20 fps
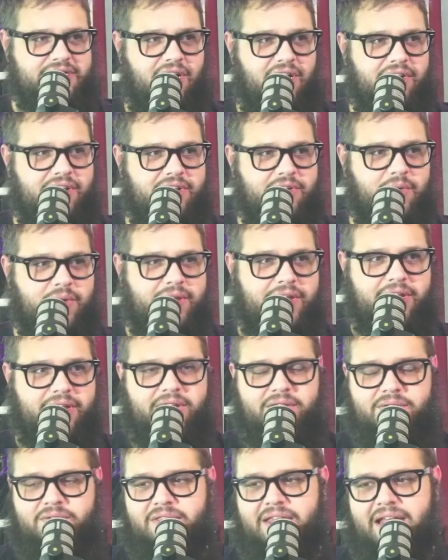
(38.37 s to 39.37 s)
article
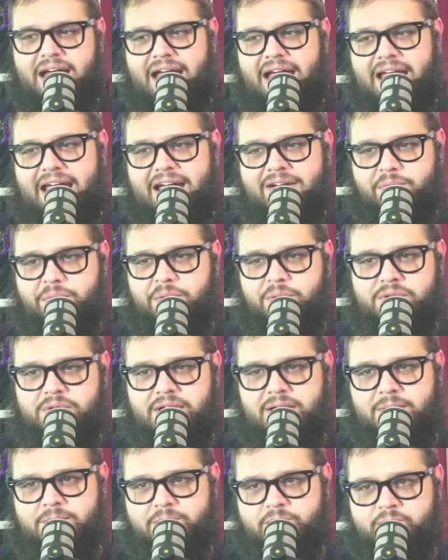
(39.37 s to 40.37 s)
here that I have
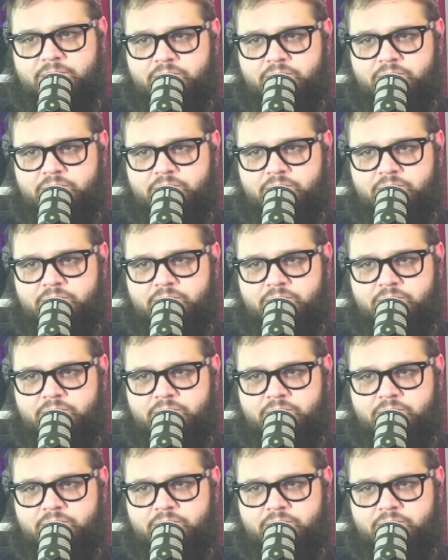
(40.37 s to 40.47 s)
pulled up